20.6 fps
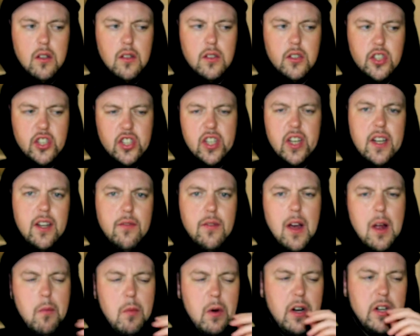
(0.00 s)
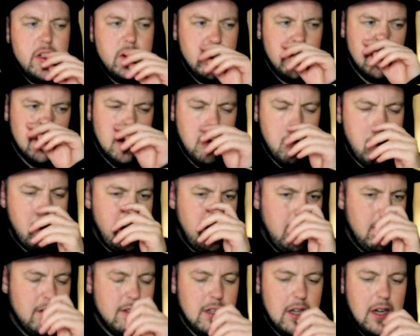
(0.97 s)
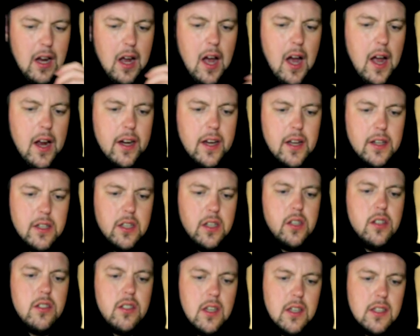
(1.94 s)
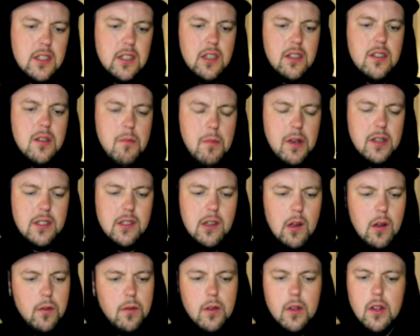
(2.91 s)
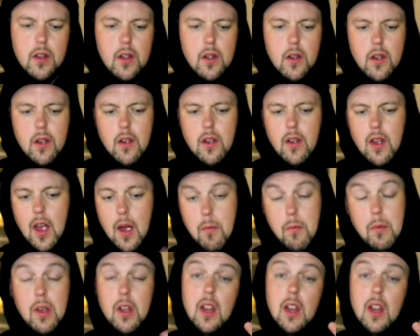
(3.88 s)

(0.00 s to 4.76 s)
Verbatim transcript: shitty vibrations and opinions. Like I get to just exist in myself and be